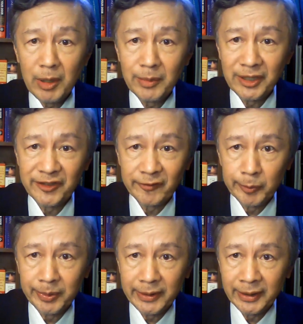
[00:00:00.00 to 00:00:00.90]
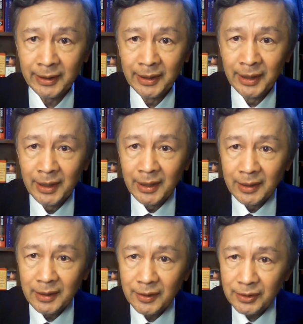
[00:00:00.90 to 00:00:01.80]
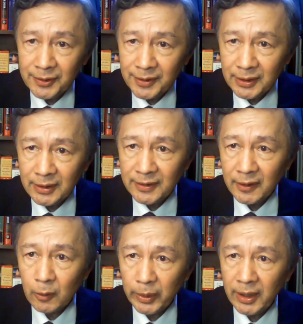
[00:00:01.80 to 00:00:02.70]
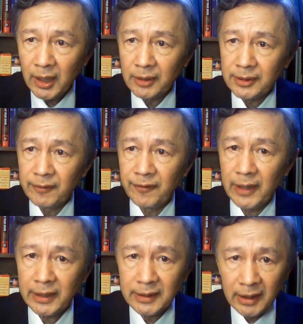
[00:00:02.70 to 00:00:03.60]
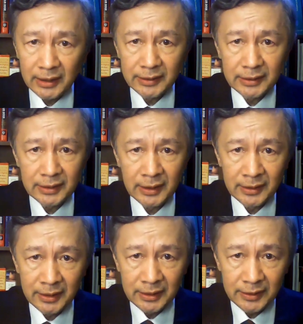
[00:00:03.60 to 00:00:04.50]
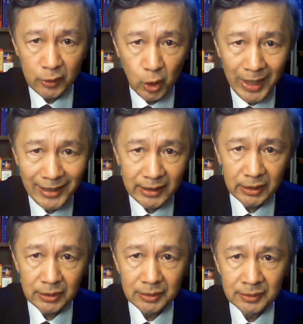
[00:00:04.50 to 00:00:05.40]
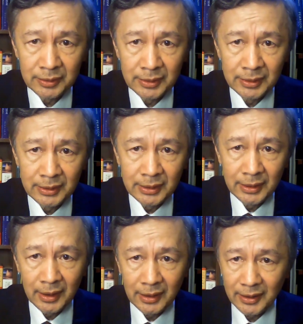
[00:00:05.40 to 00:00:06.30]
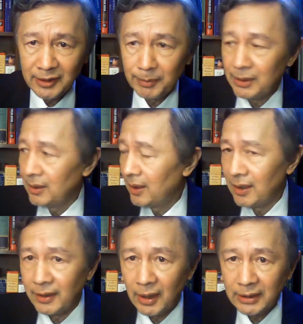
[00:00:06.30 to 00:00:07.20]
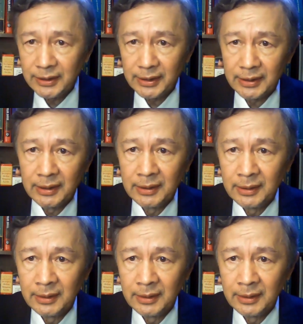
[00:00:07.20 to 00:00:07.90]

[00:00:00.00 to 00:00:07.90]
moment, if you play. Did you see the greenhouse effect on the, the triangle? Let me enlarge it